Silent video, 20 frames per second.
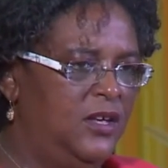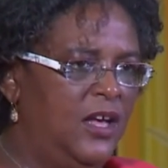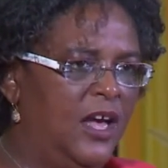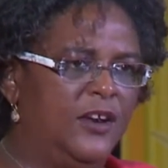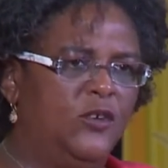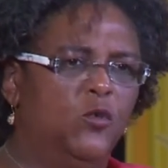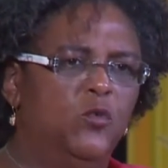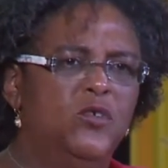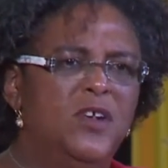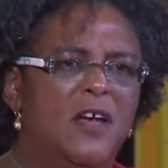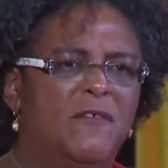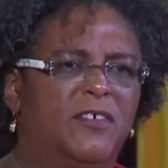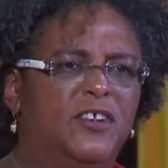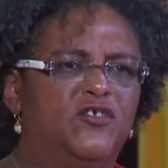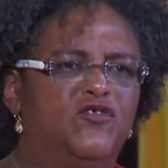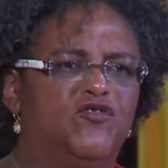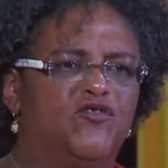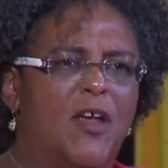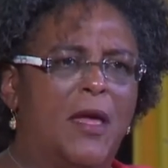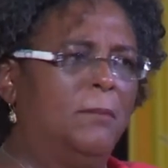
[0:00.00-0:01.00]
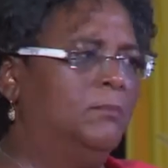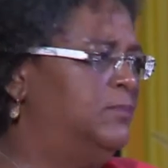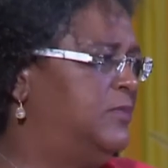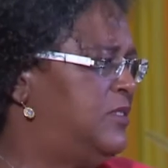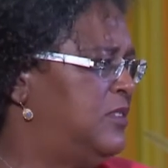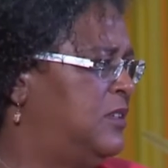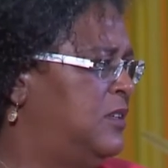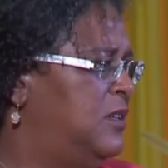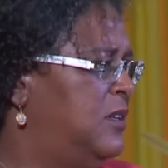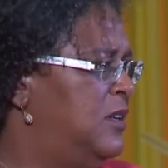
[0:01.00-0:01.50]
and who never
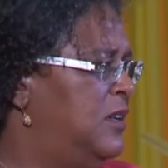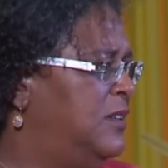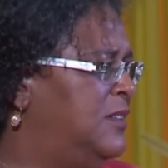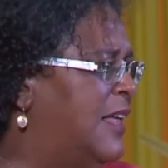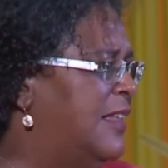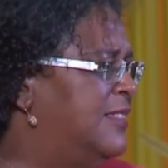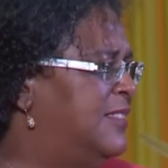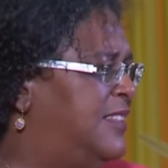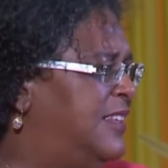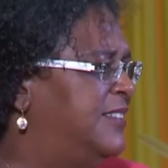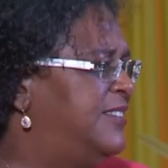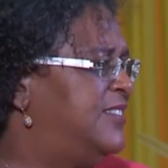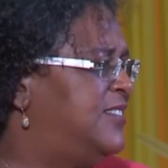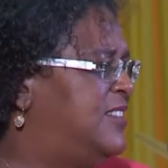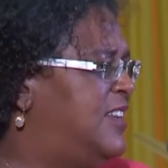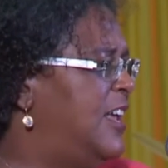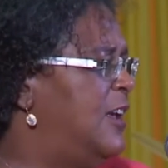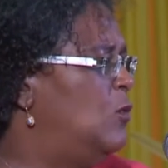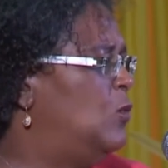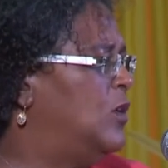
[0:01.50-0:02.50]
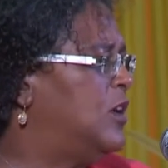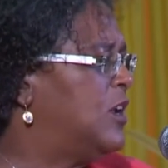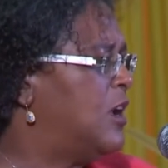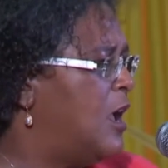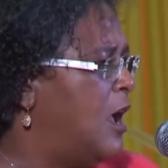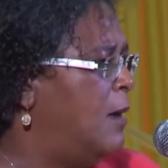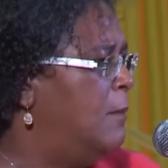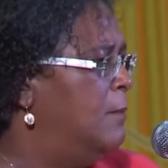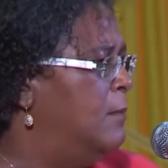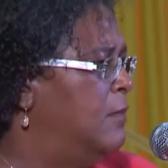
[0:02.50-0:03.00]
dreamt that this day would
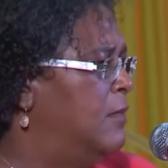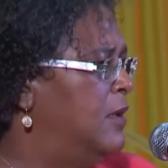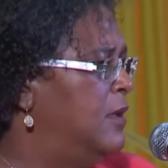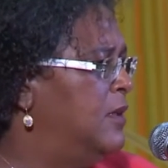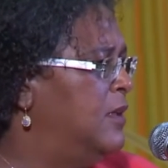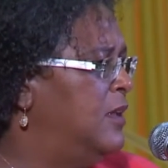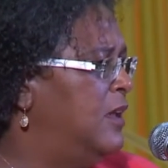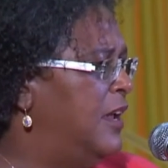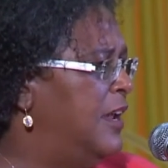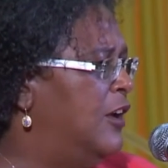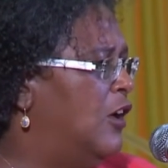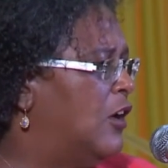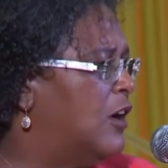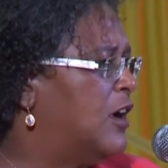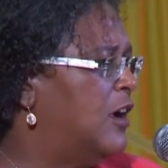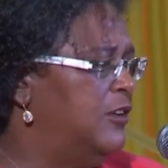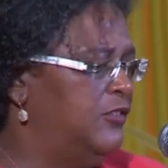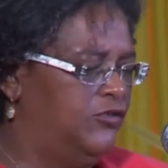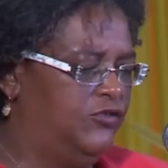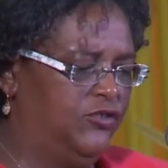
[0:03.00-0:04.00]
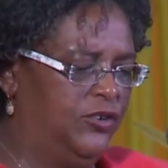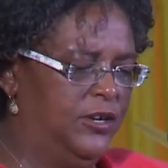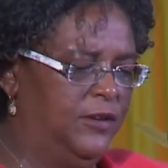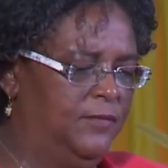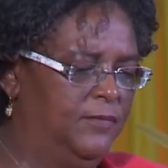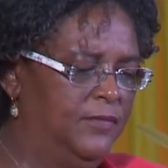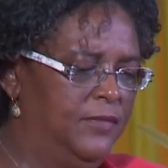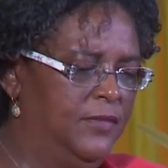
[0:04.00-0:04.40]
come in our country.